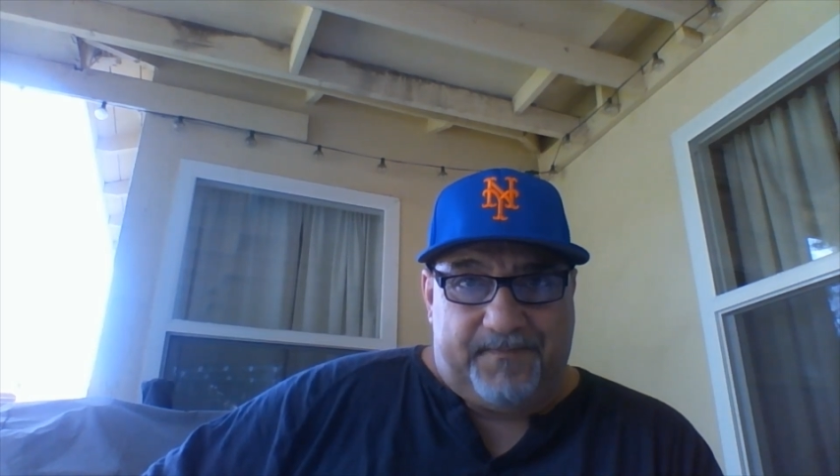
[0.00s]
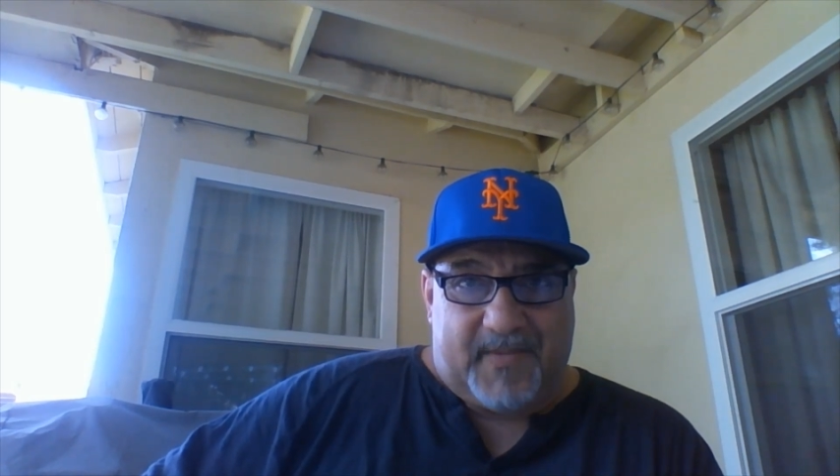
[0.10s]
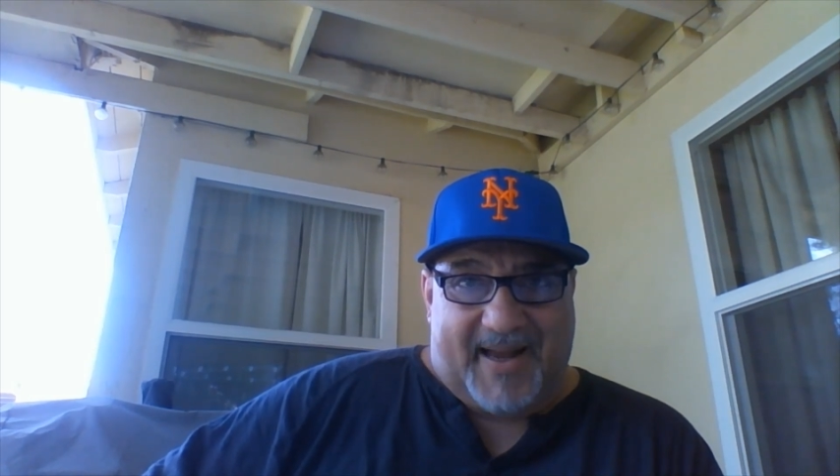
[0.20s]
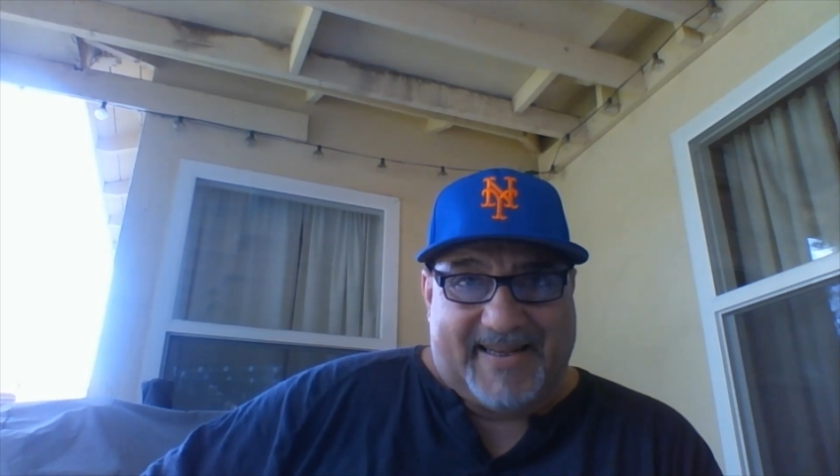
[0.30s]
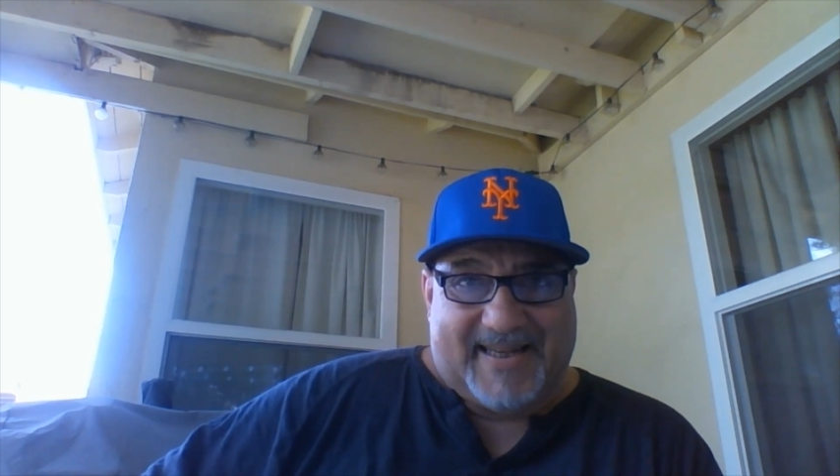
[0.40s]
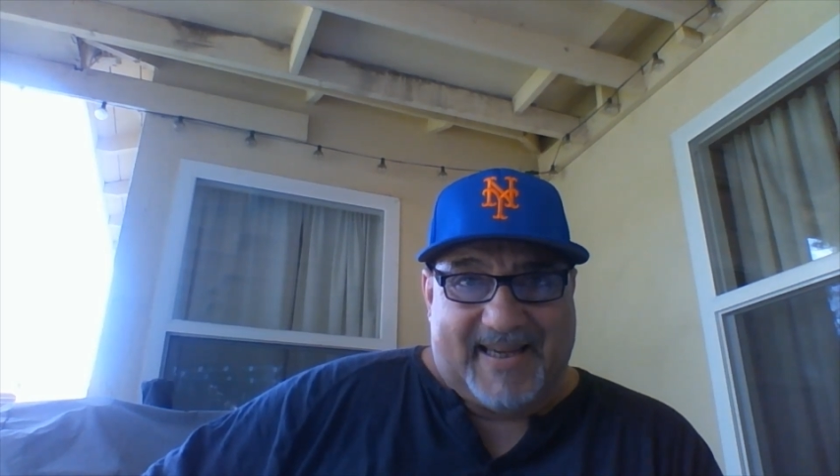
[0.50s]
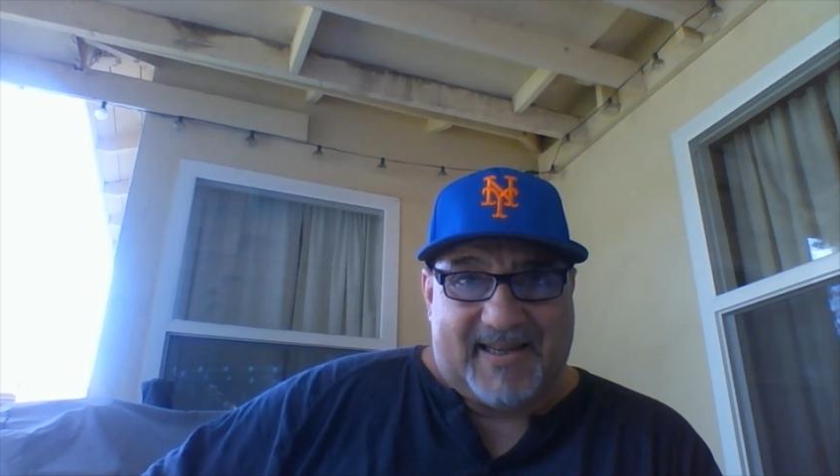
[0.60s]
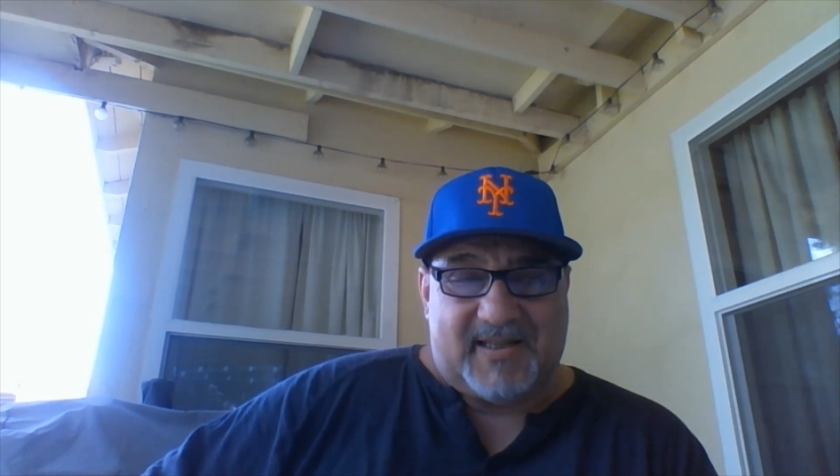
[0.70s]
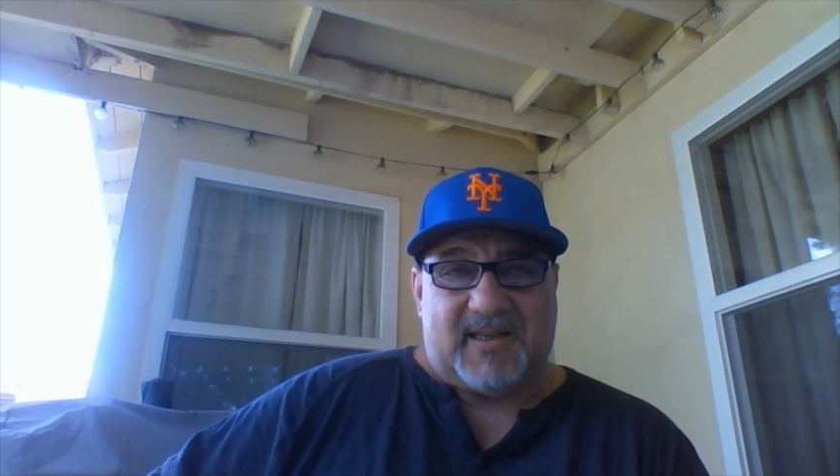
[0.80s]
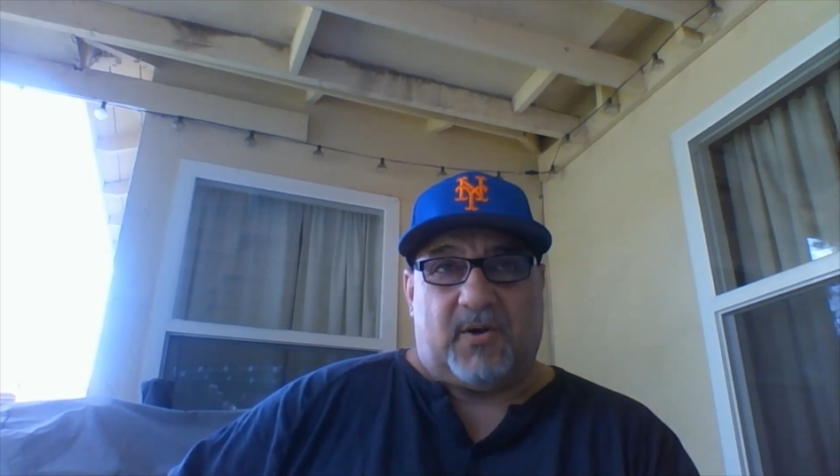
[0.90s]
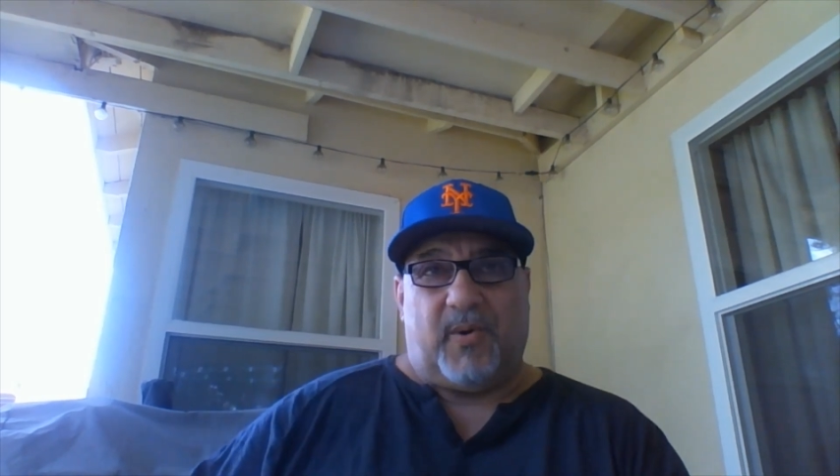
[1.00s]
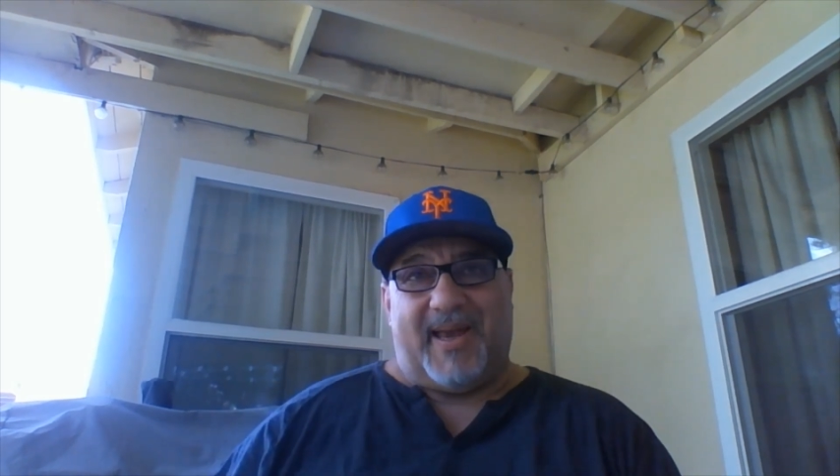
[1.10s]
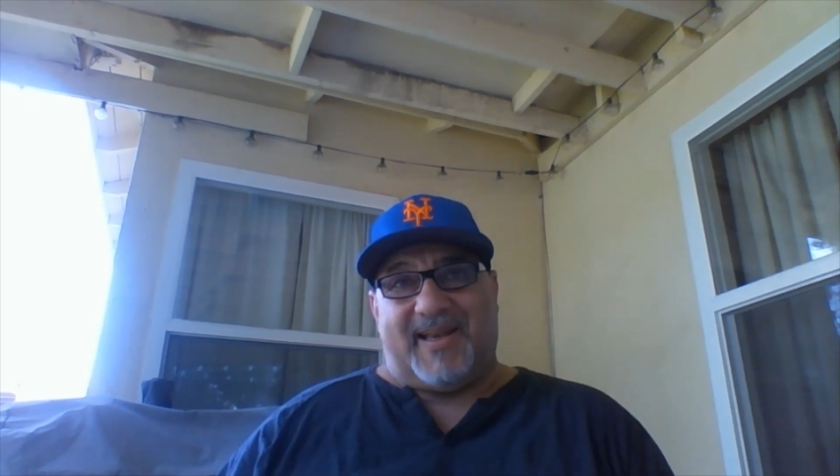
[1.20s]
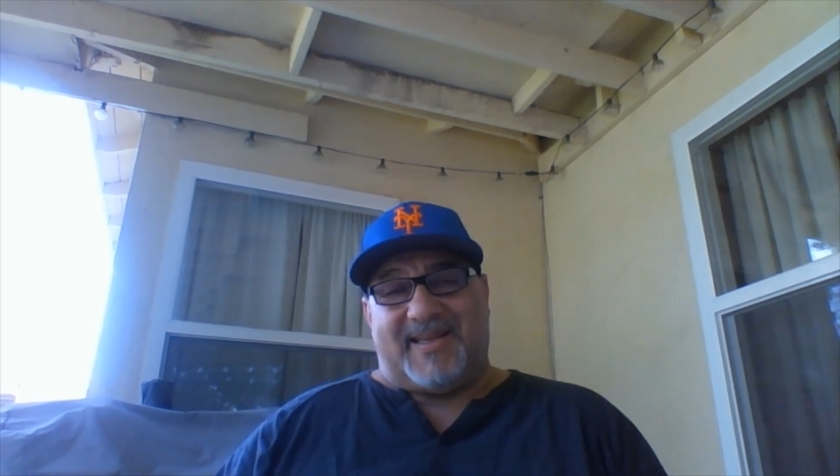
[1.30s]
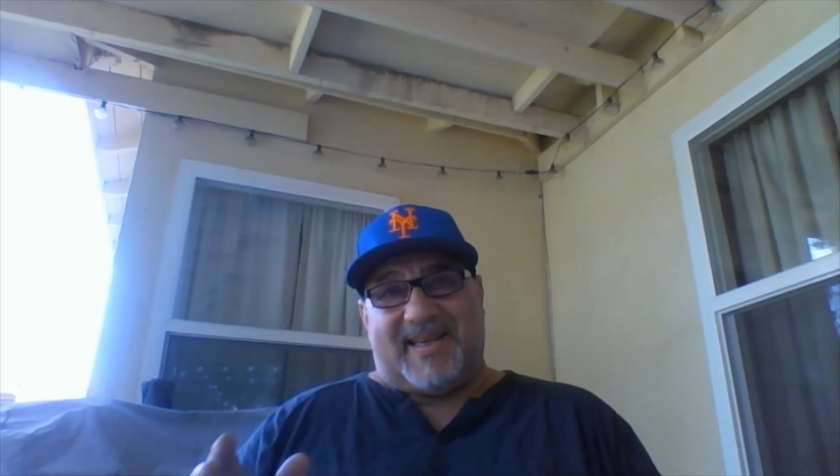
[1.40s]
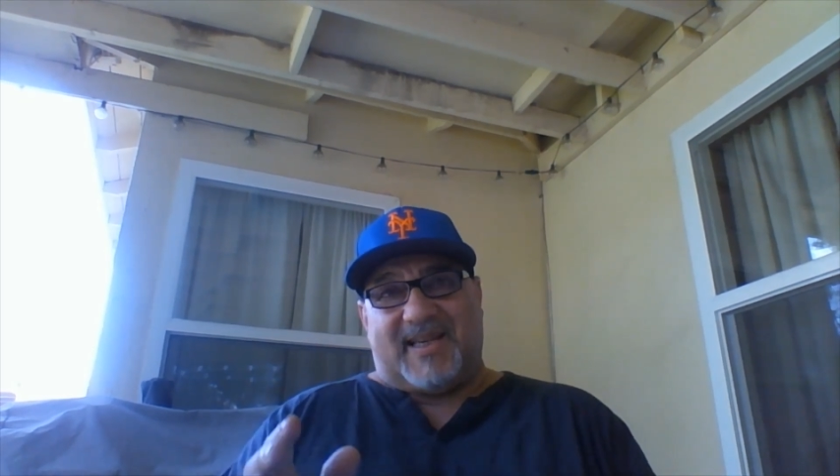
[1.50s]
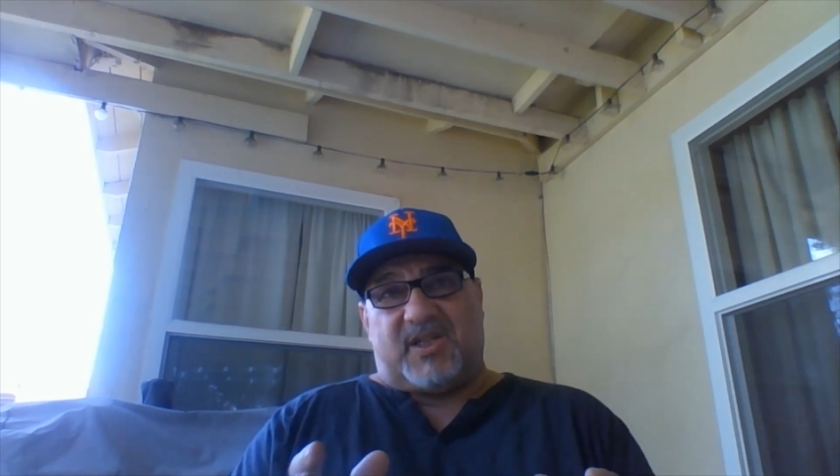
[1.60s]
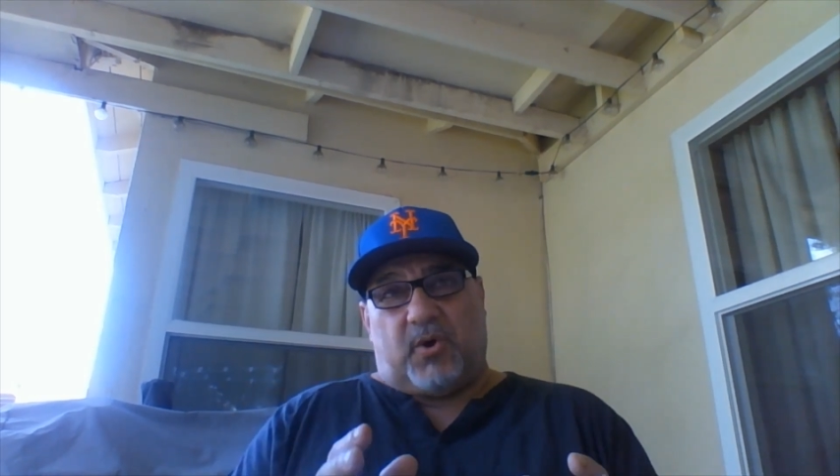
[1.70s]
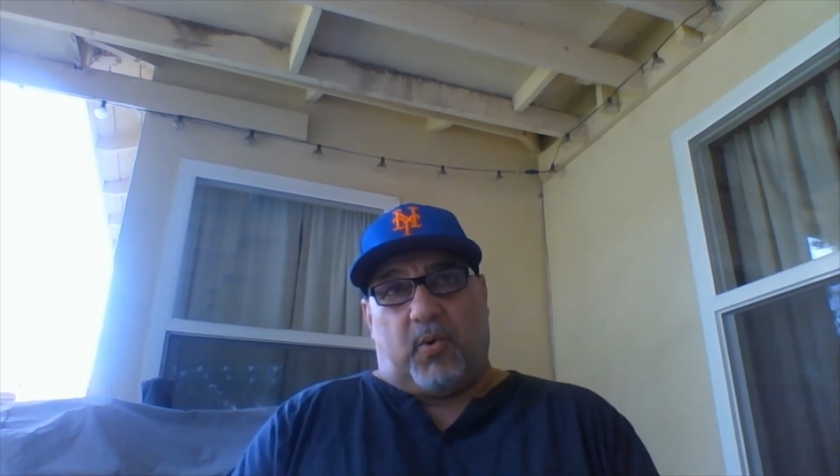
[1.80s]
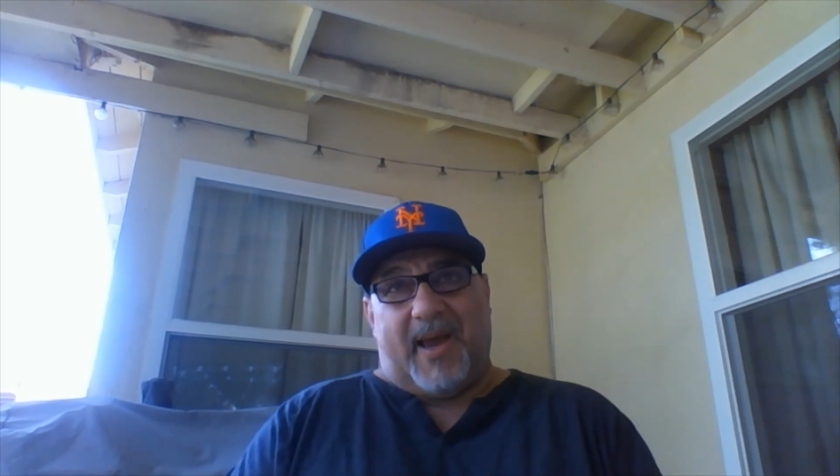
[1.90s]
ideas, six
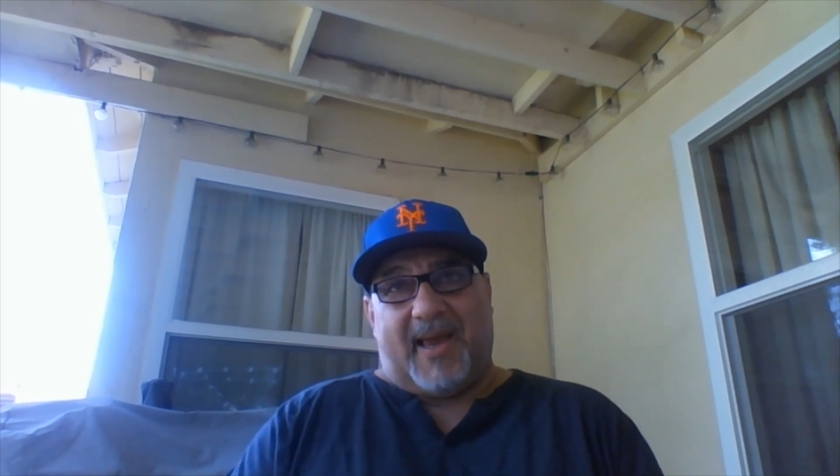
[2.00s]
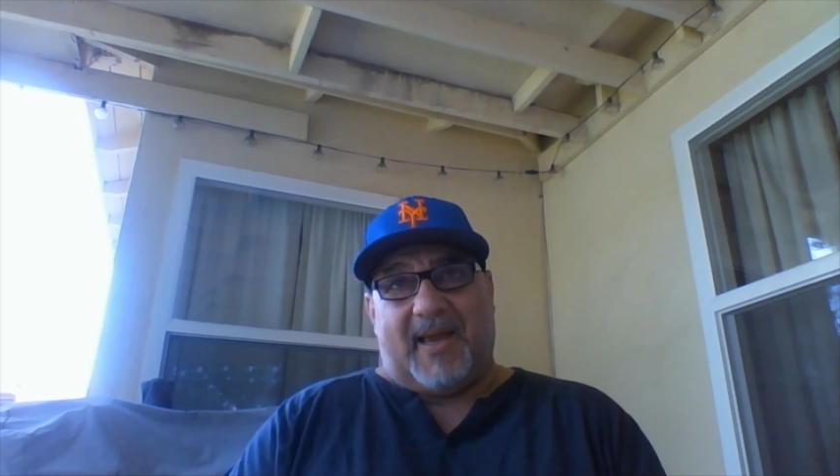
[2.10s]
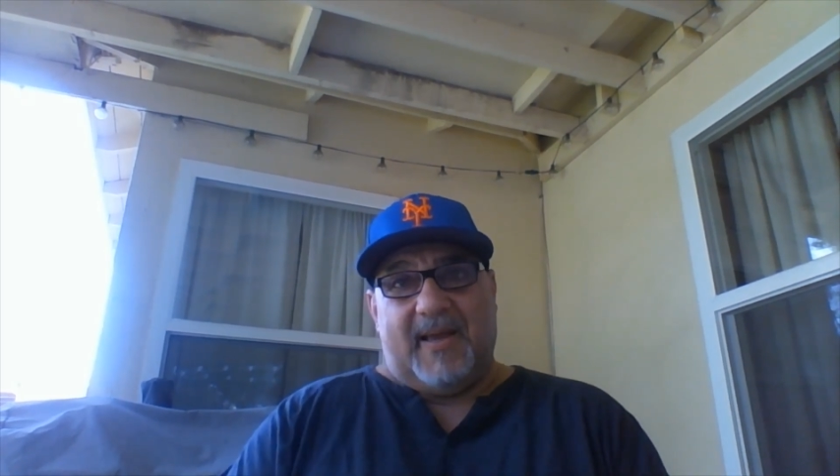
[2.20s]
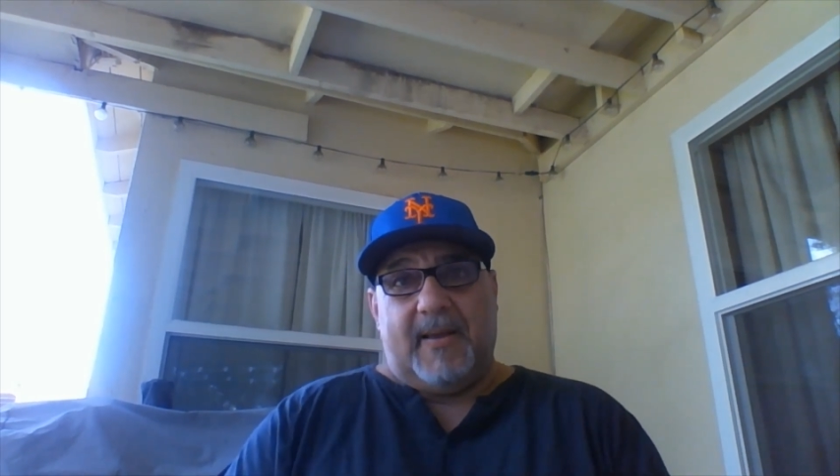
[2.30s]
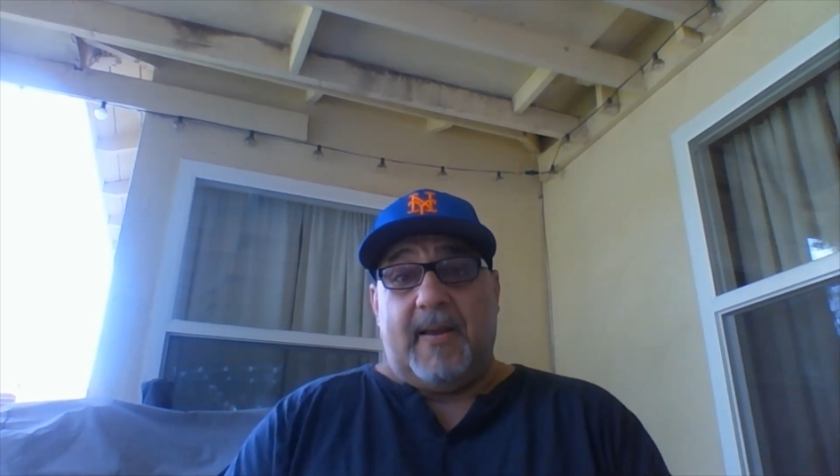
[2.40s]
quick,